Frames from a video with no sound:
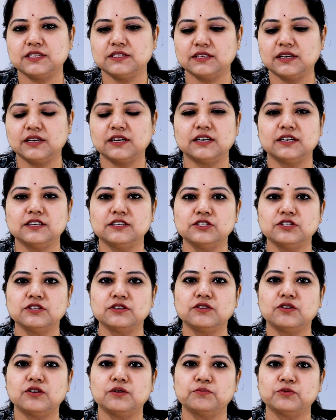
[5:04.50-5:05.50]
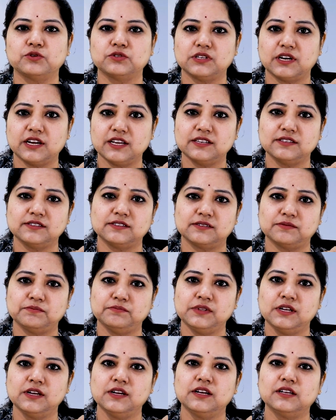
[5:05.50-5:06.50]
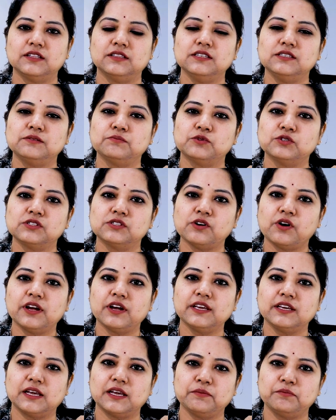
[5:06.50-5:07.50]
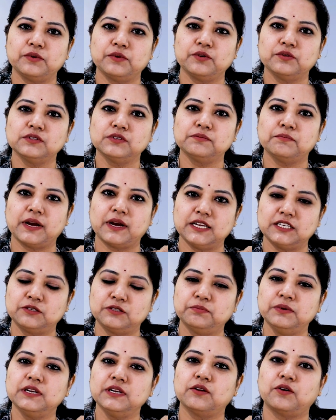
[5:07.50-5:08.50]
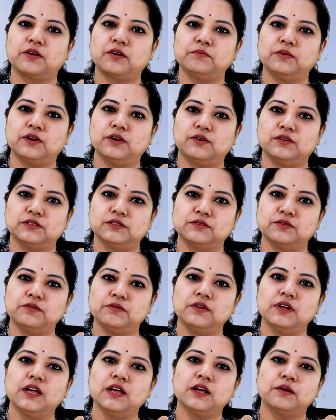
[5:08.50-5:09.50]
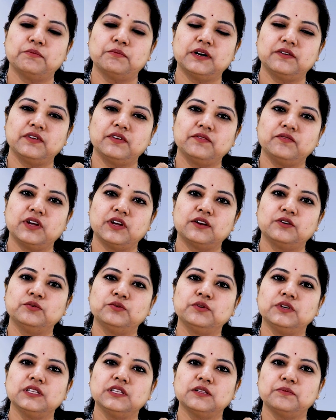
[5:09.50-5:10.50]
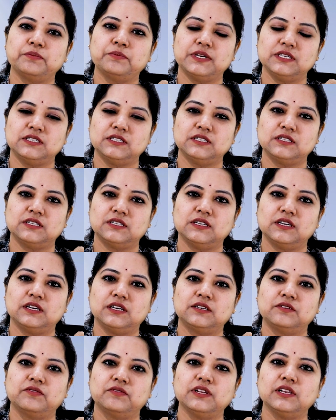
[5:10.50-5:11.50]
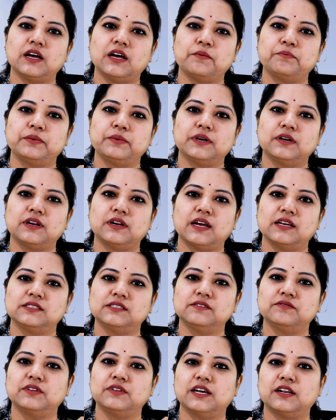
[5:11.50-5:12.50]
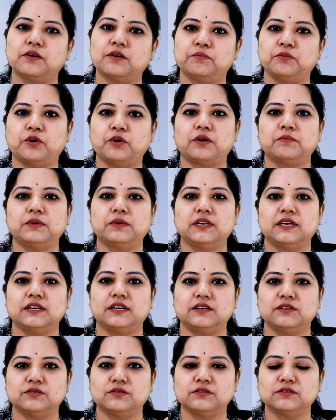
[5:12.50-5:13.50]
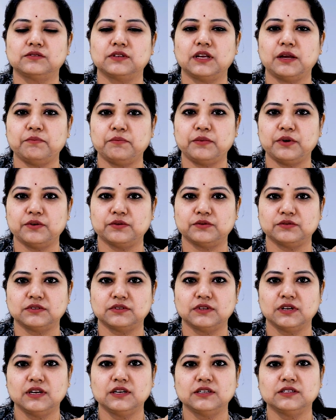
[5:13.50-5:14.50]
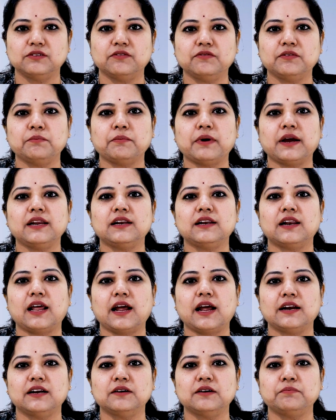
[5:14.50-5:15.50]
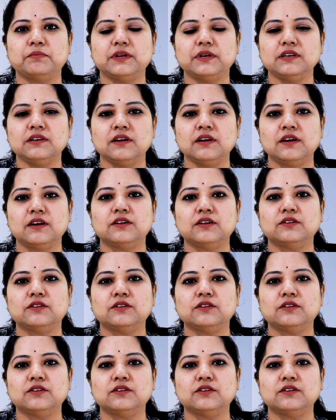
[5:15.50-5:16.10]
there is a condition called mosaicism. These mosaic embryos might be normal also, But when we are doing the P G T, it will appear as if they are abnormal embryos. So we might land up in